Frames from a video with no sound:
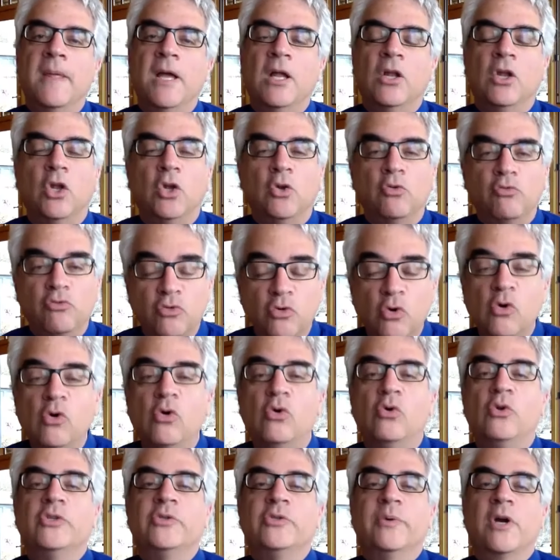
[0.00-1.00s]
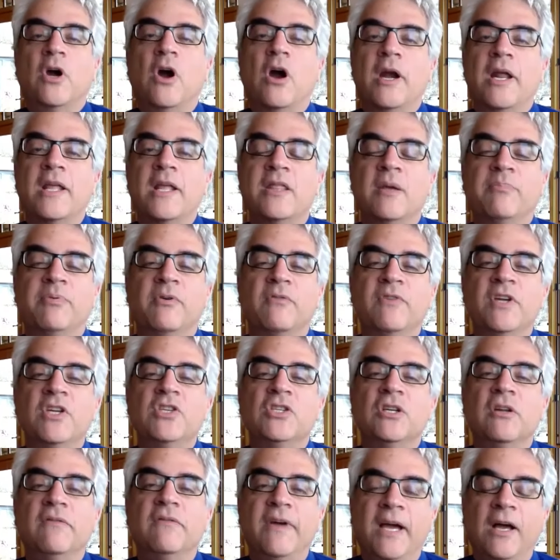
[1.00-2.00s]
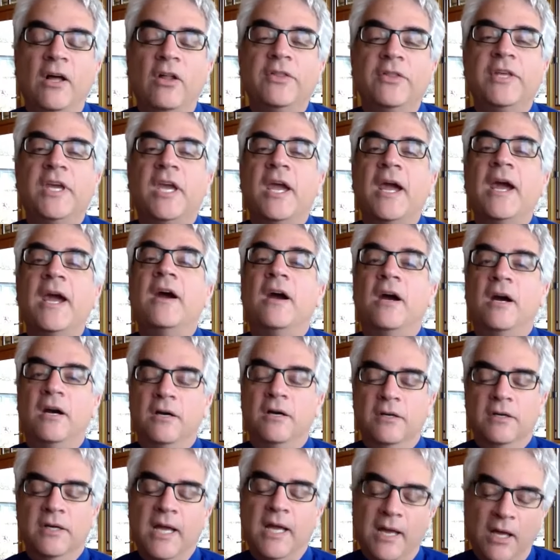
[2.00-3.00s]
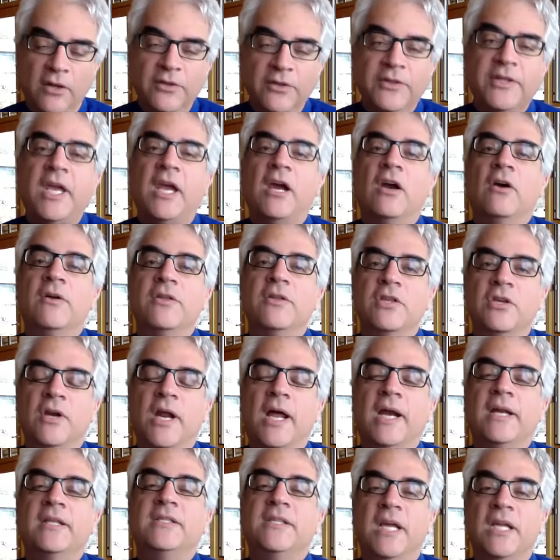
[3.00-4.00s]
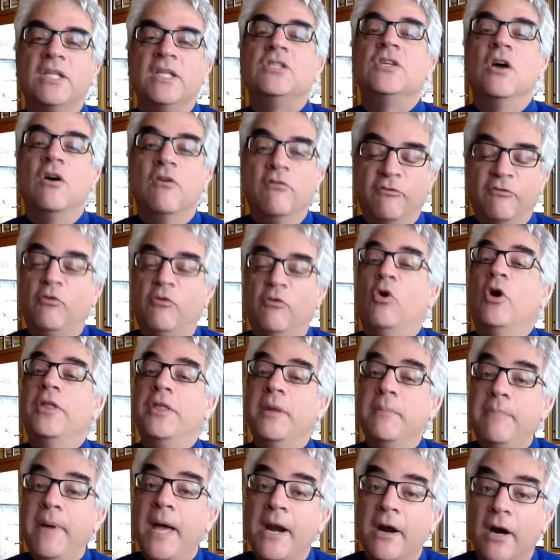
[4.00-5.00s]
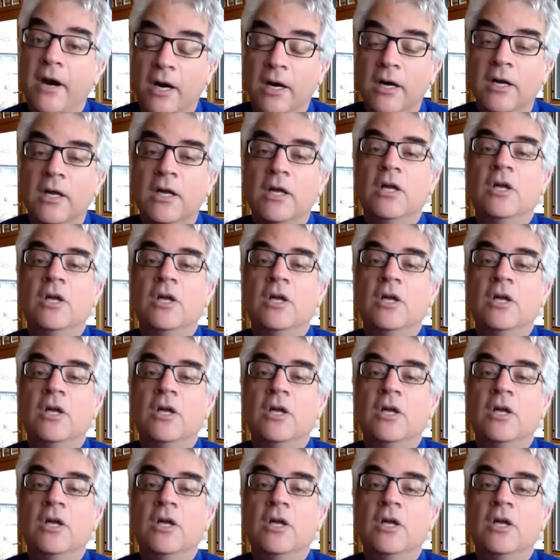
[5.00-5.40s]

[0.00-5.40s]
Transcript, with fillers: rules regarding the provision of health care healthcare in the United States for the better.